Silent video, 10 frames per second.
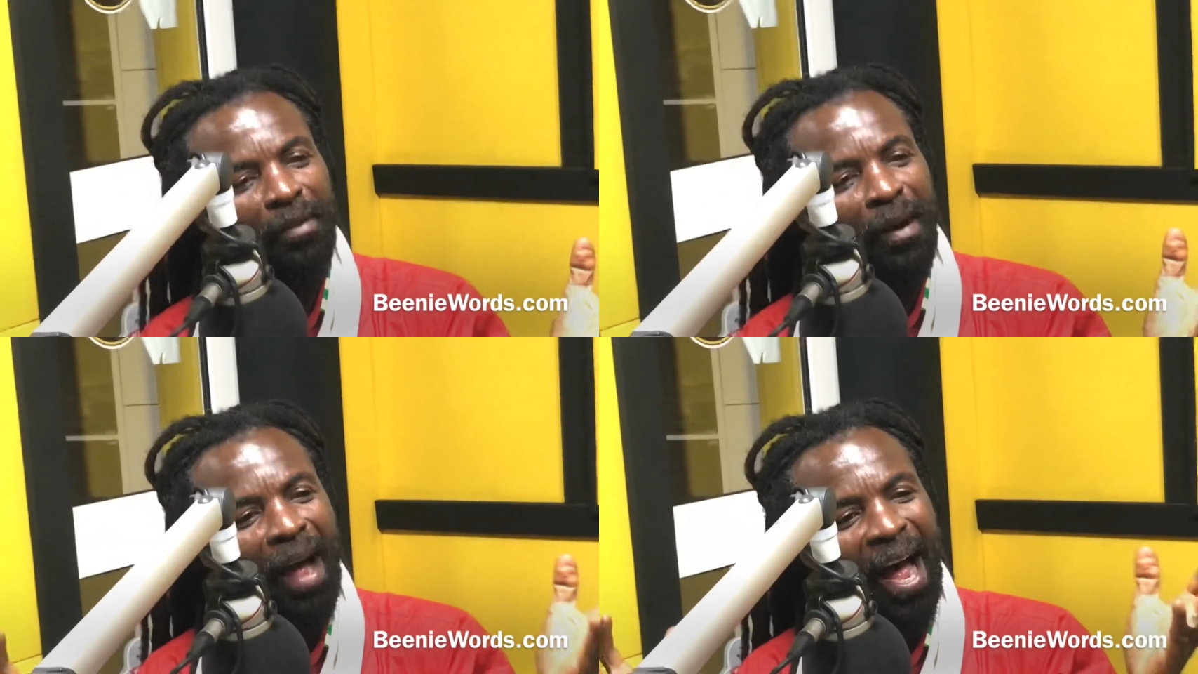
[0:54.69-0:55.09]

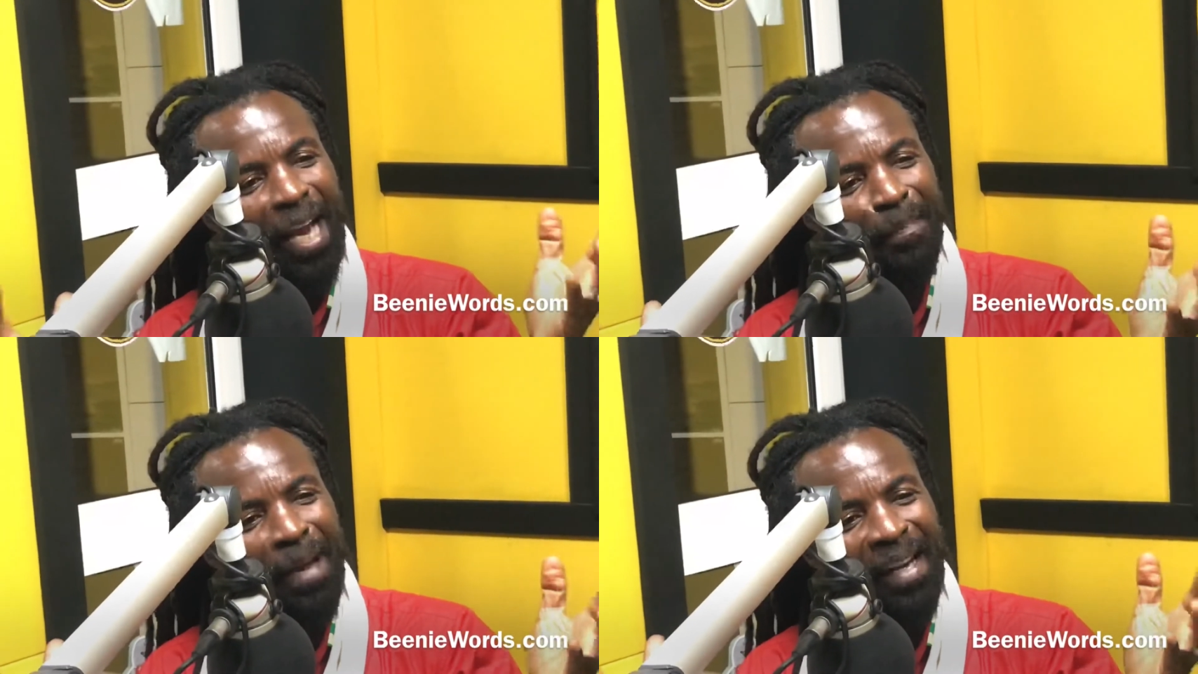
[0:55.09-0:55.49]

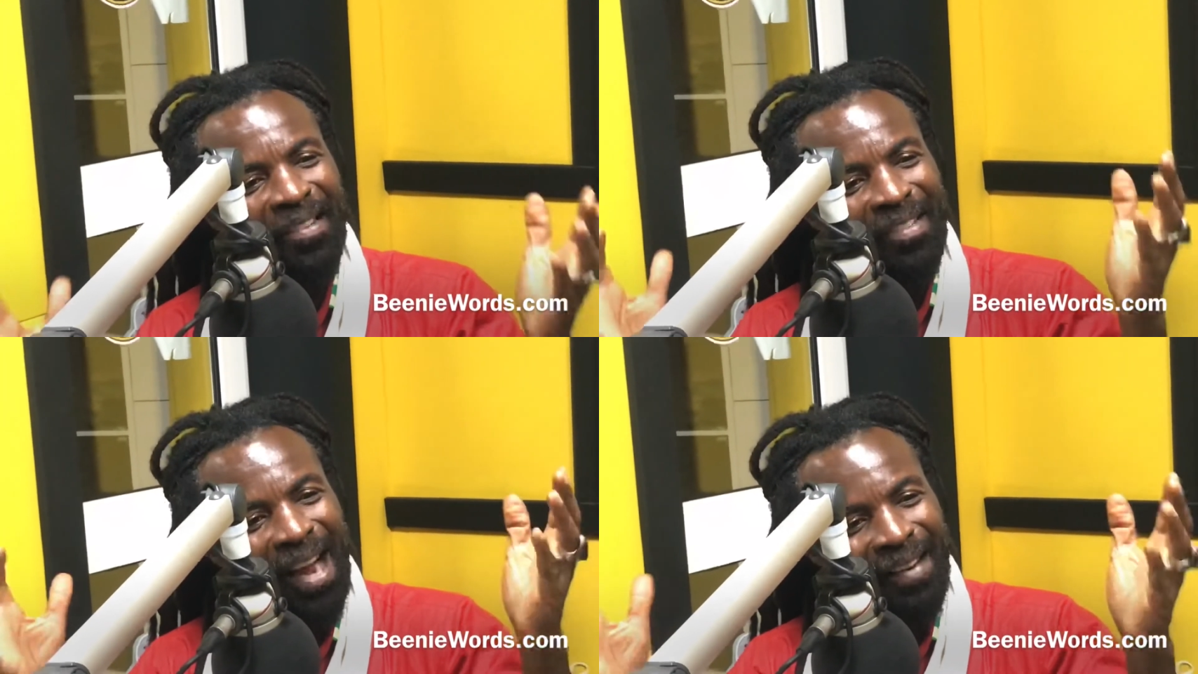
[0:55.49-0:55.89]
hype and
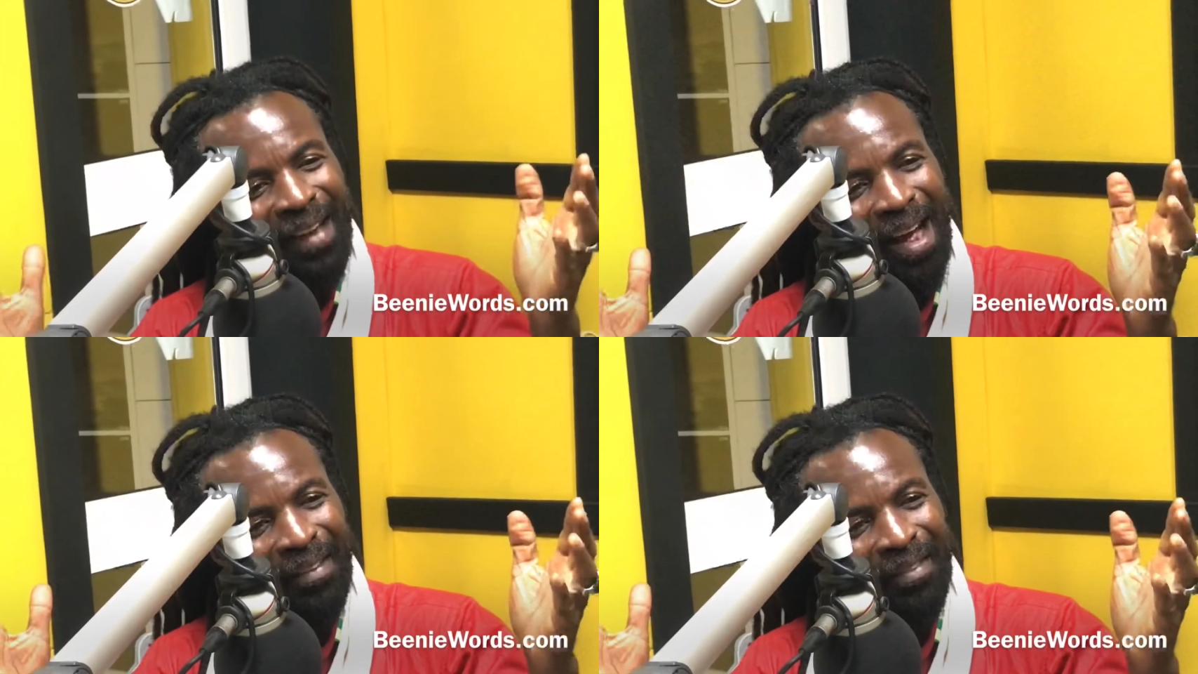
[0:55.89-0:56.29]

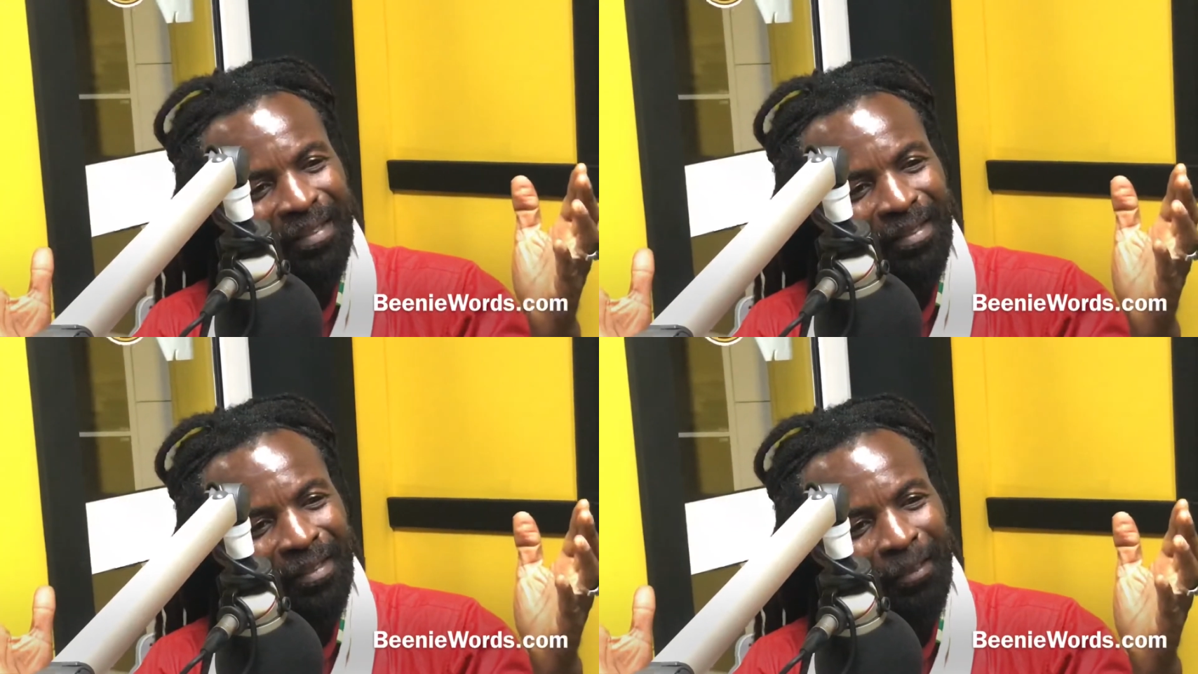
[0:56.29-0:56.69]

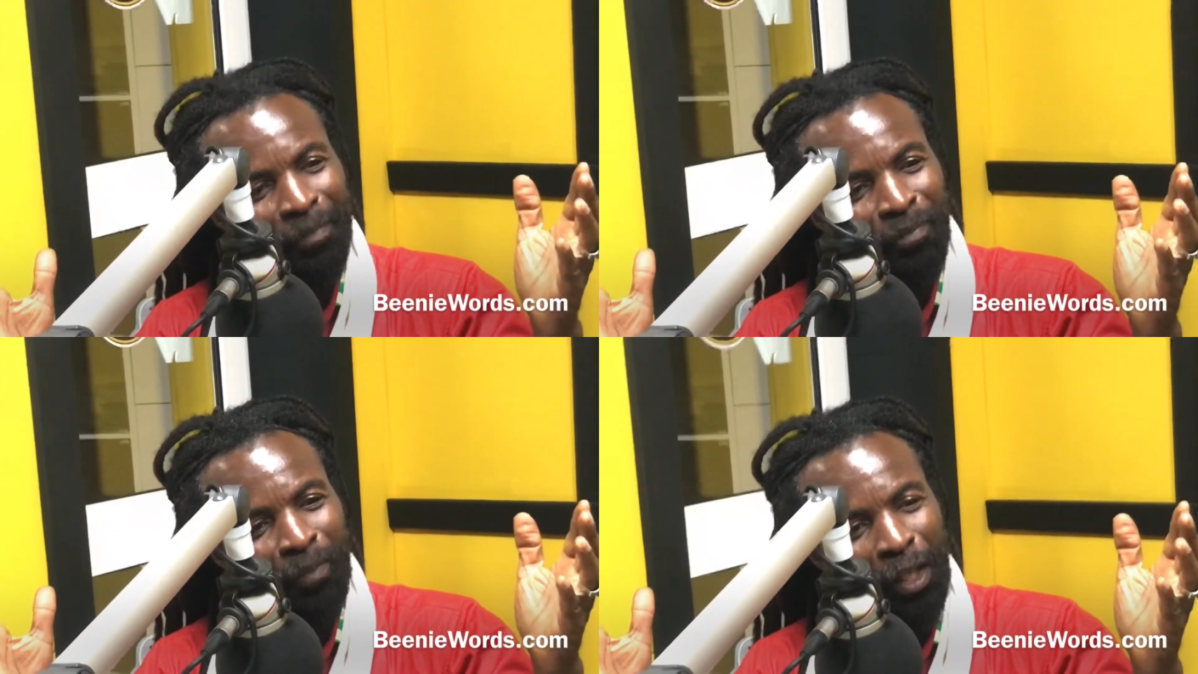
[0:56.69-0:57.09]
standards,
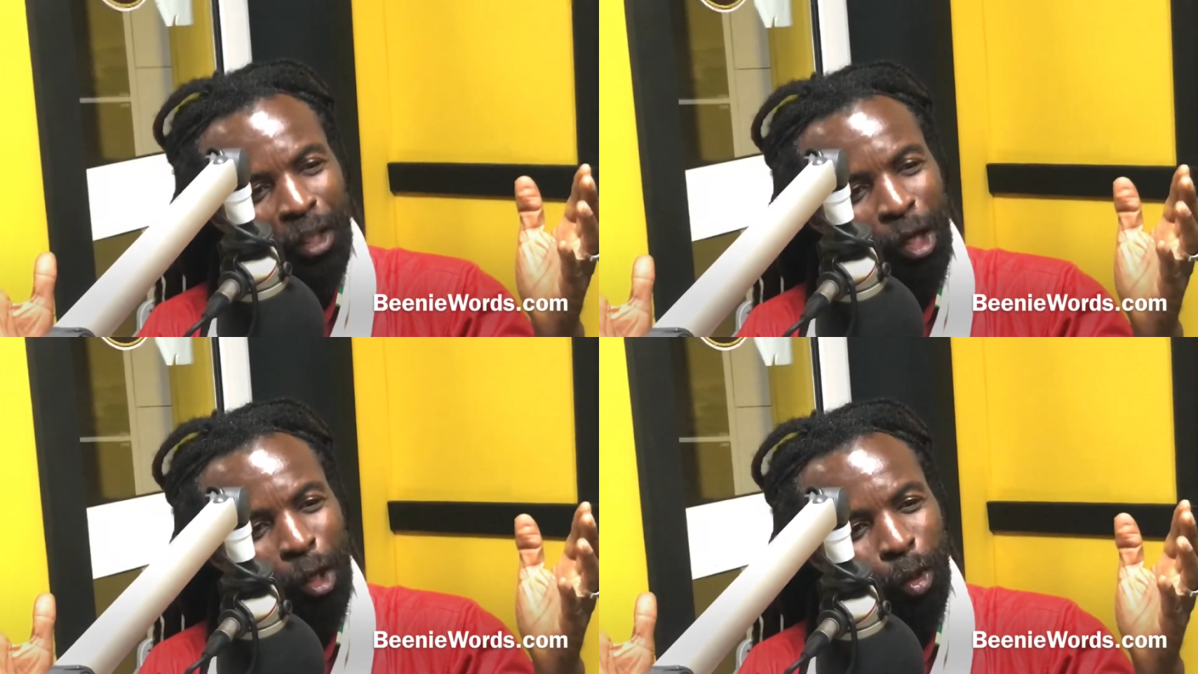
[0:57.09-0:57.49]

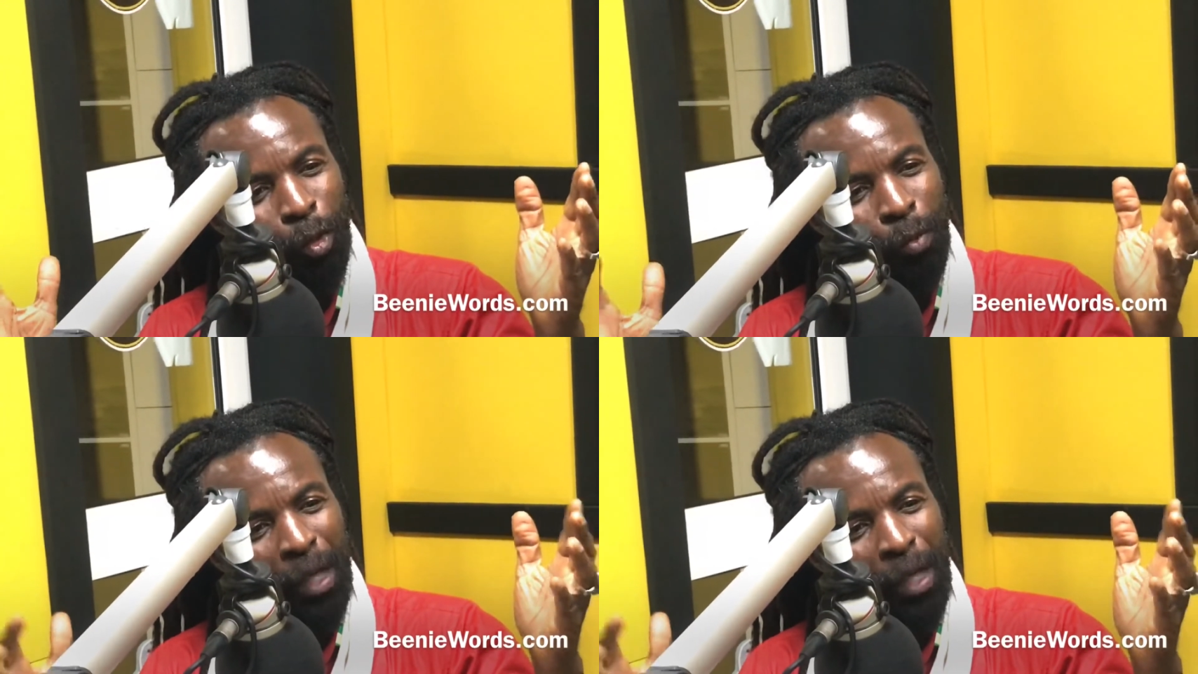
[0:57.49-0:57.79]
you know.